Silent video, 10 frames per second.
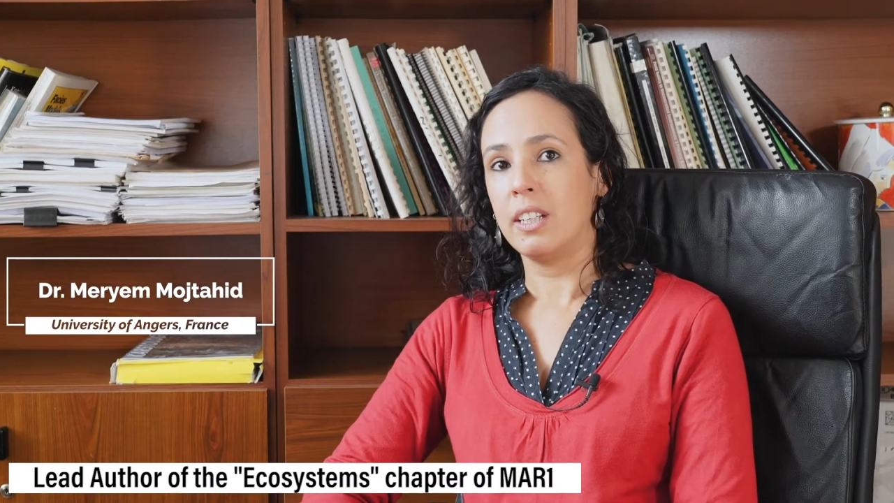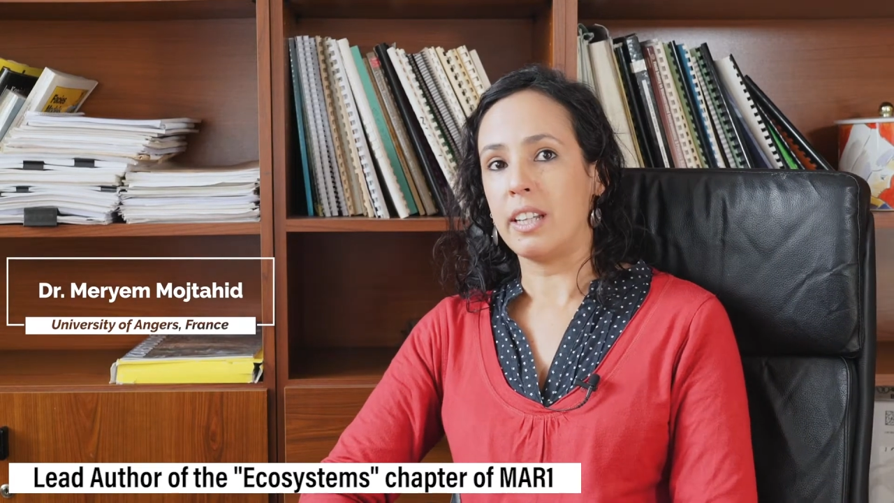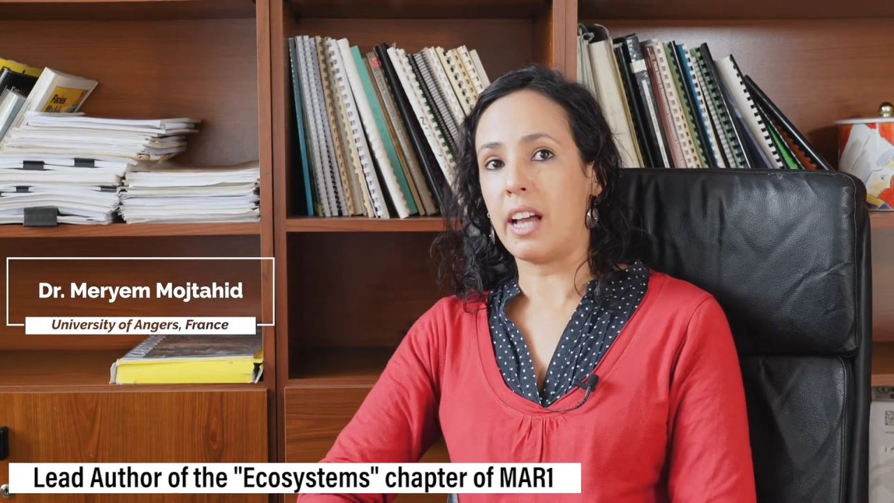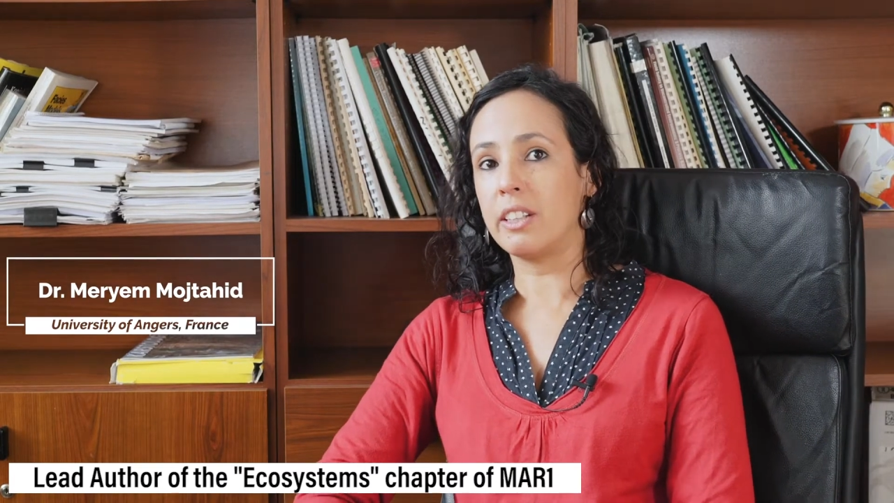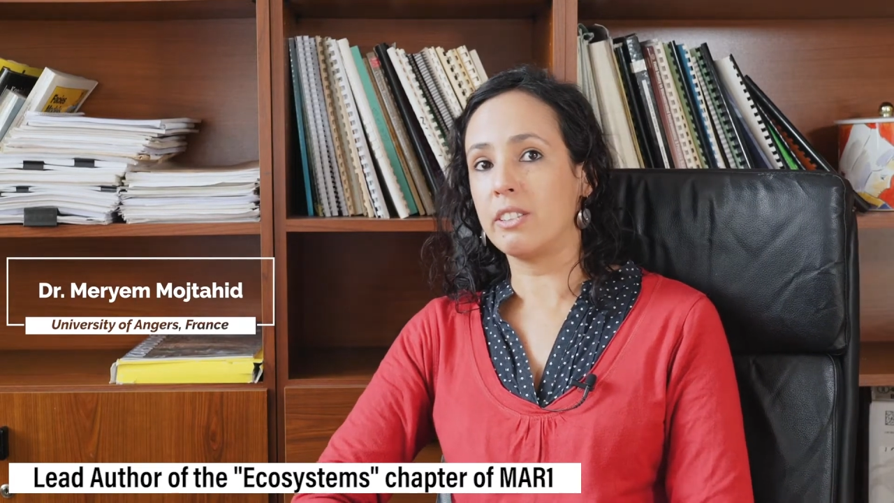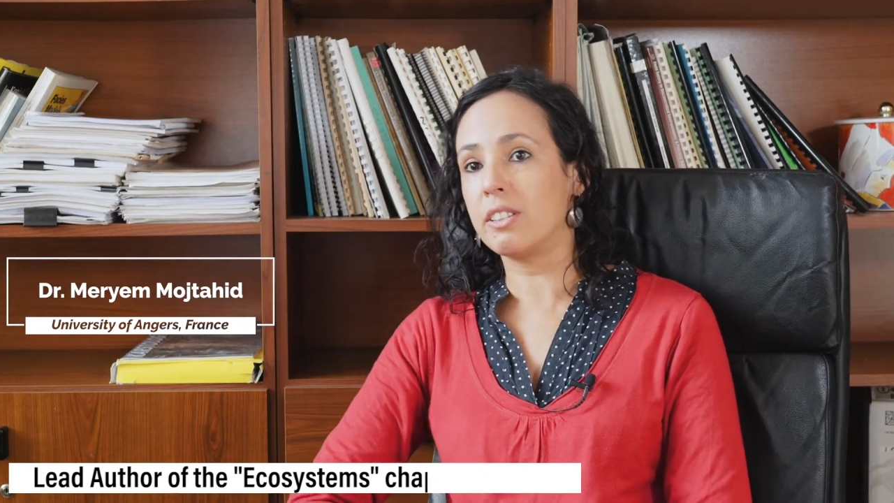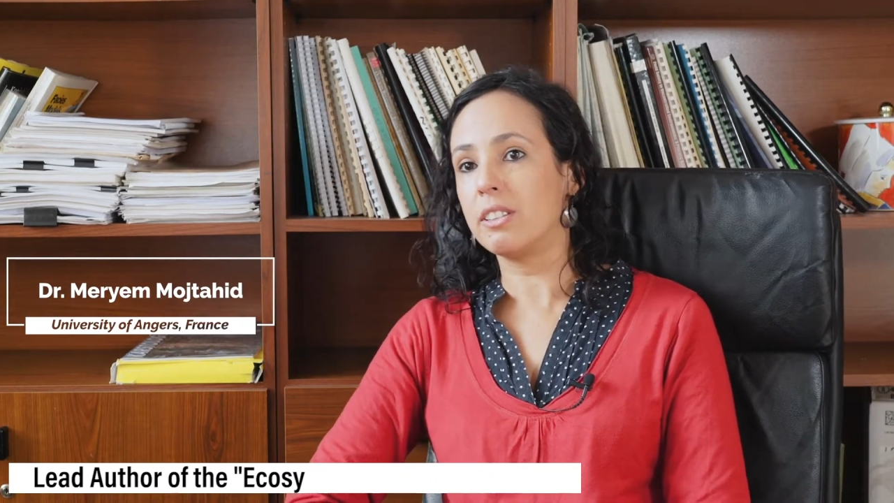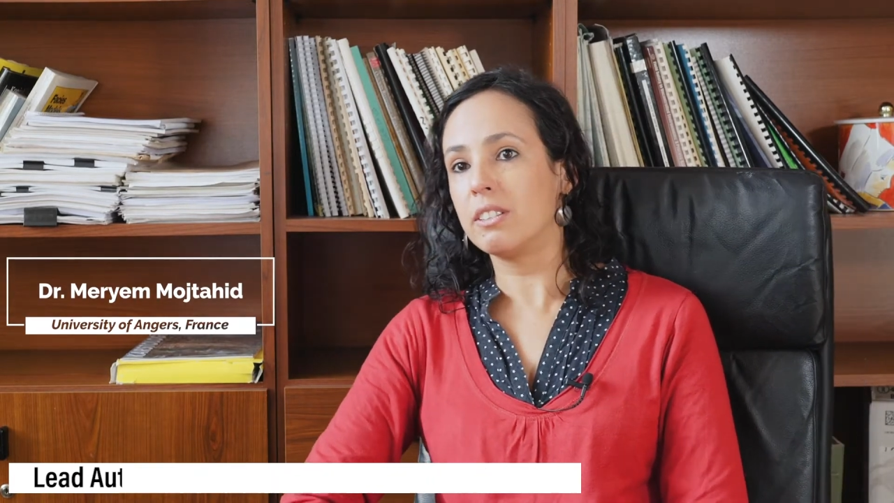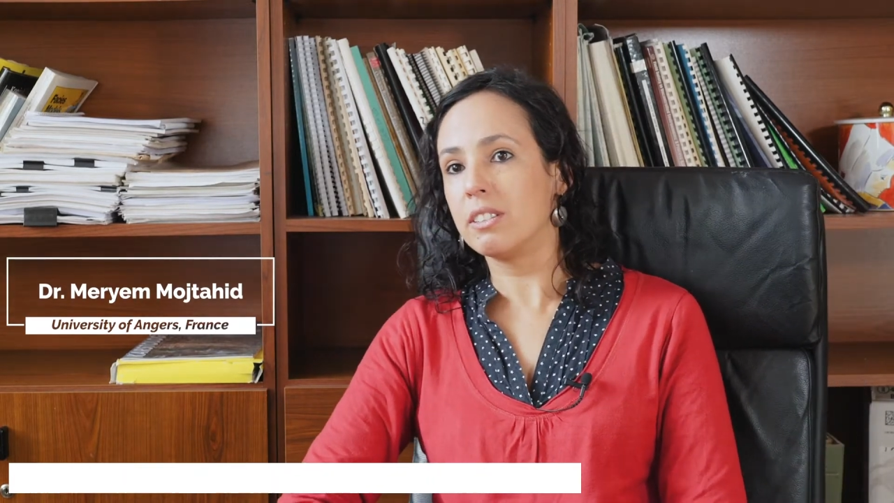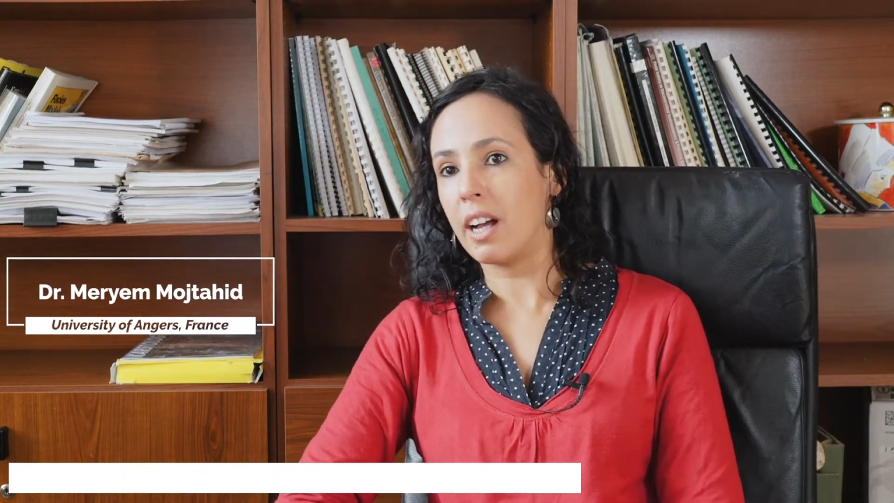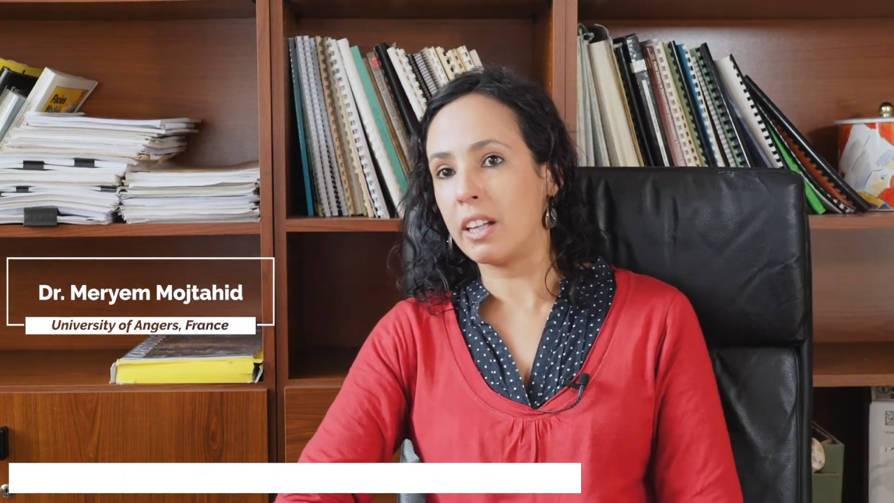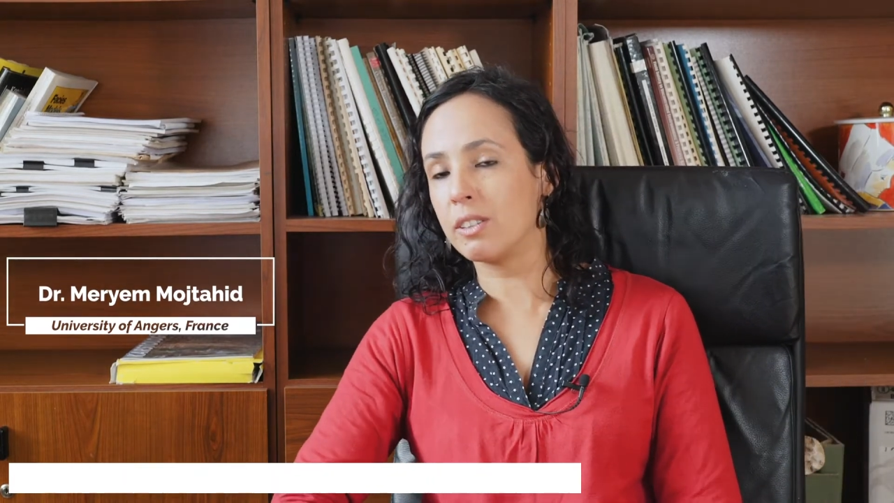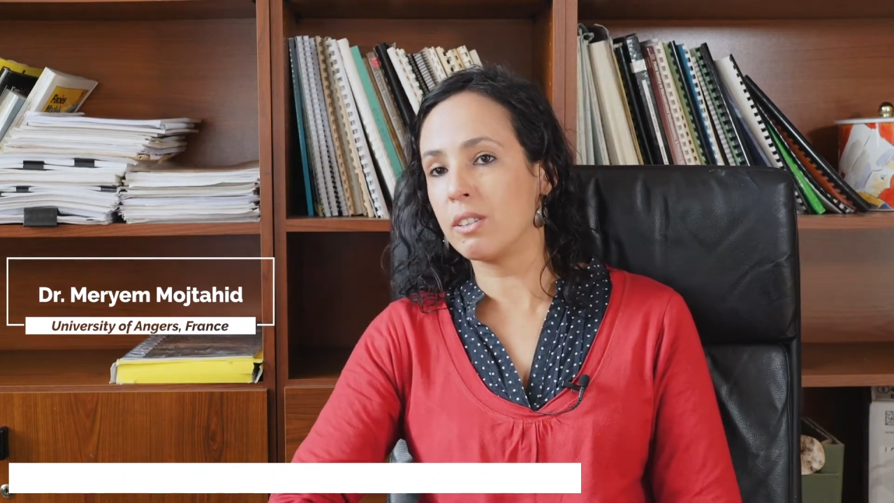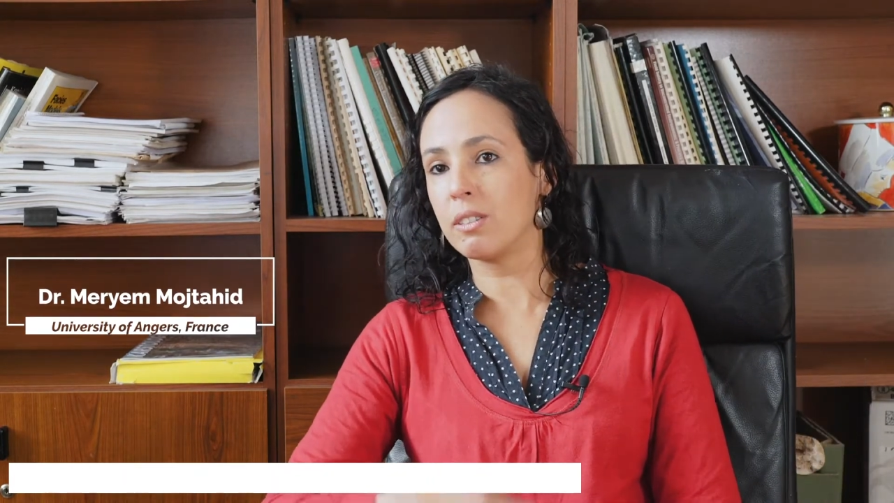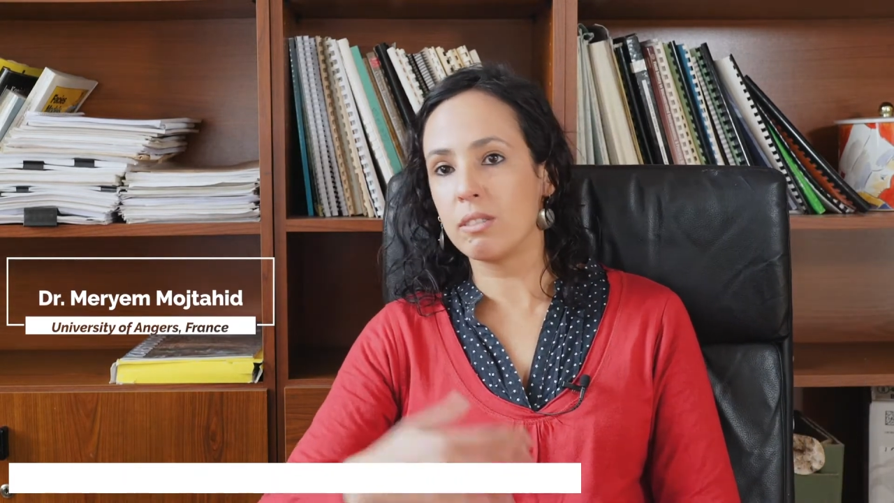the annual,
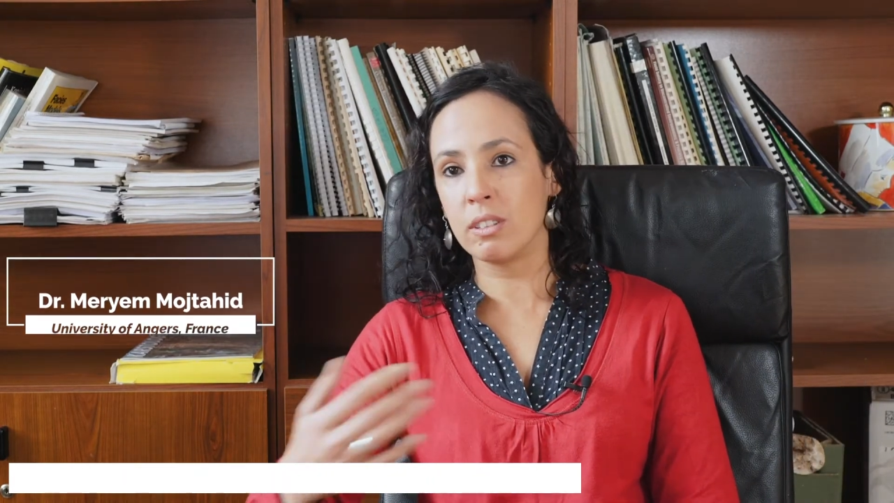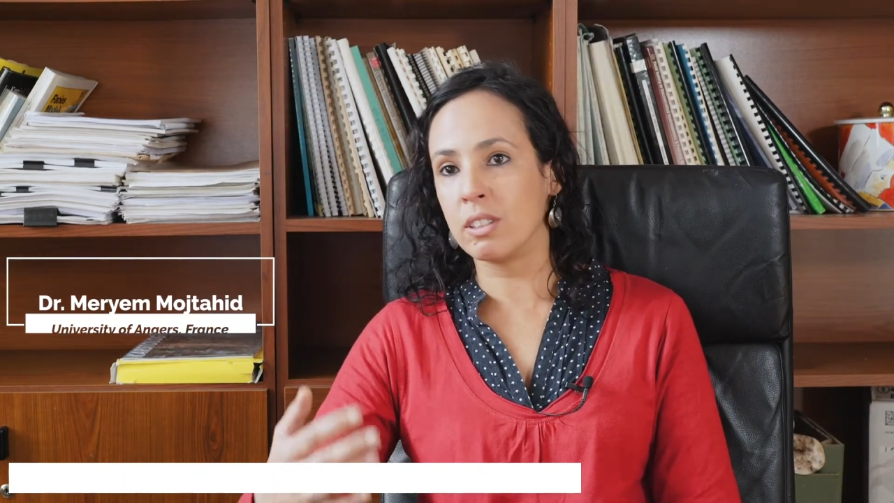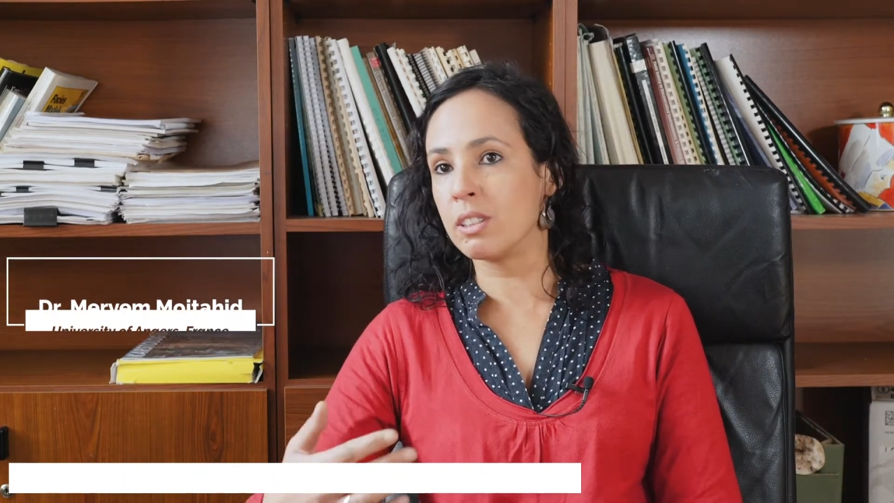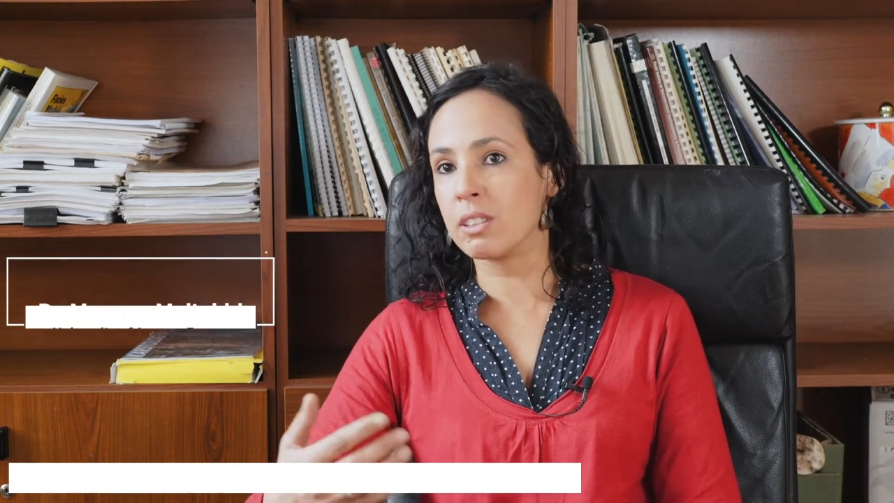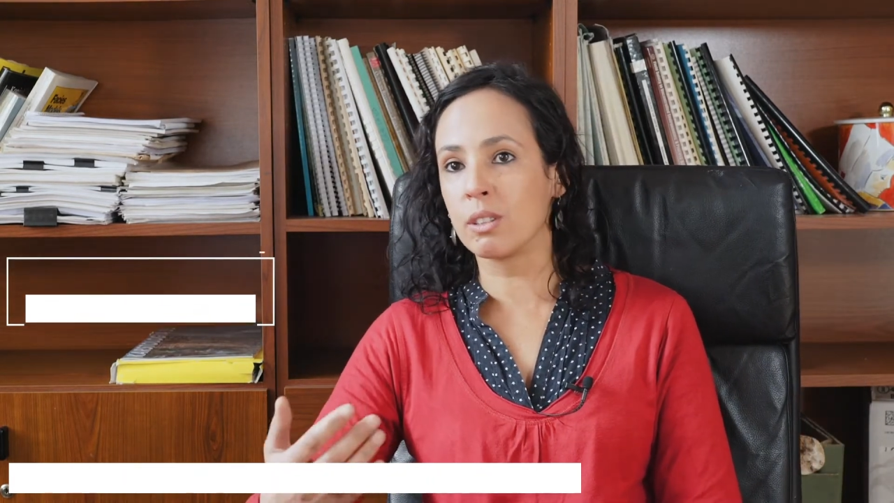annual uh,